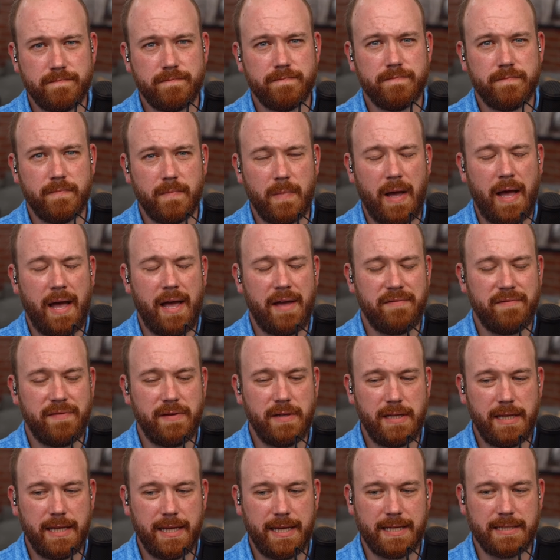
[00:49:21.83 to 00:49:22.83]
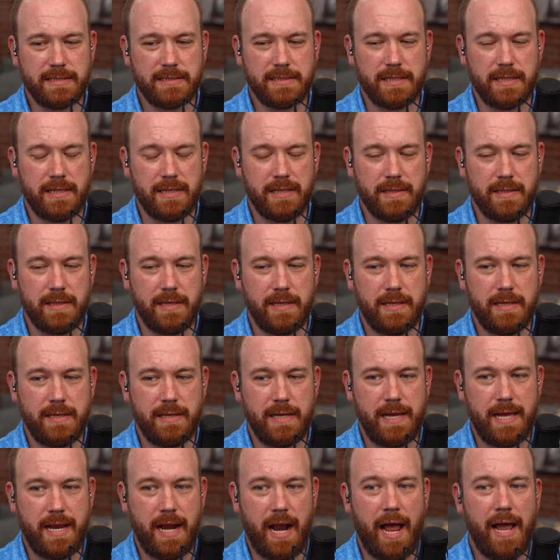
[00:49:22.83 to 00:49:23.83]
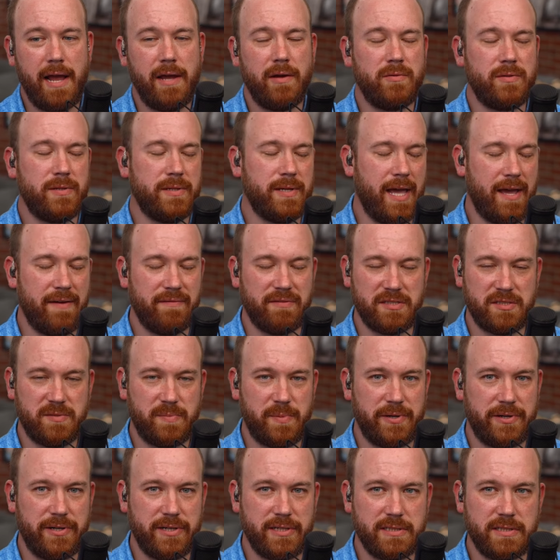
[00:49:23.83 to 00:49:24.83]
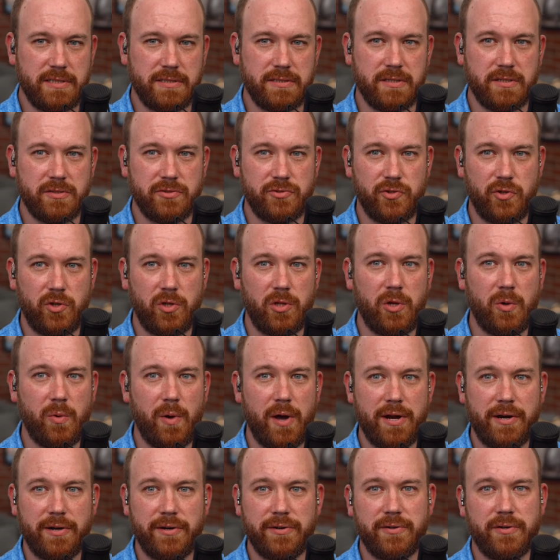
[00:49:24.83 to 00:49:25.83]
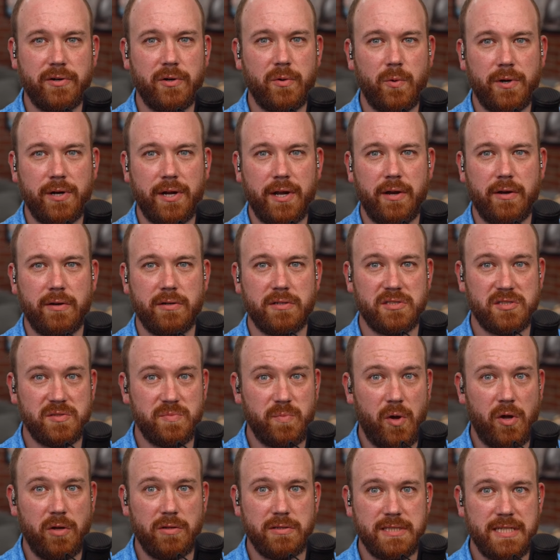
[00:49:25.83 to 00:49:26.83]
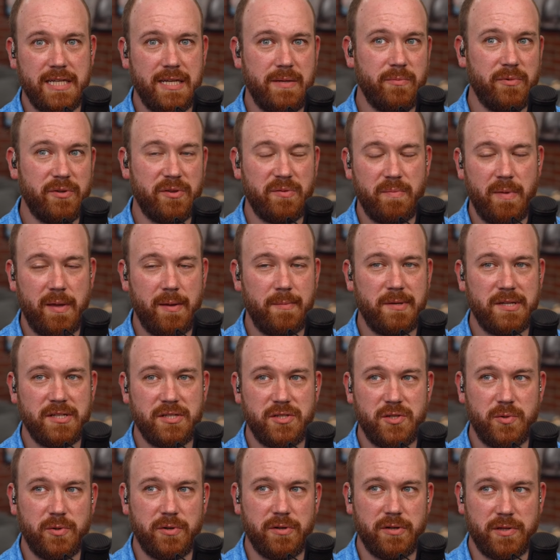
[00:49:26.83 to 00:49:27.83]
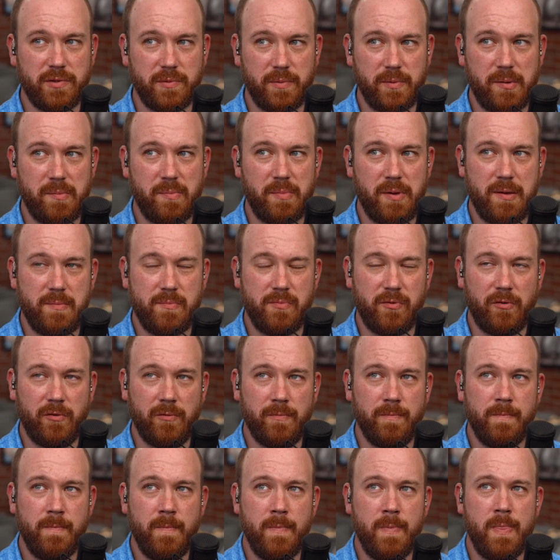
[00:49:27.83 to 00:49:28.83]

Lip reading: I feel like and I only have experience as a solo editor or working on a small team with maybe 2 or 3 people.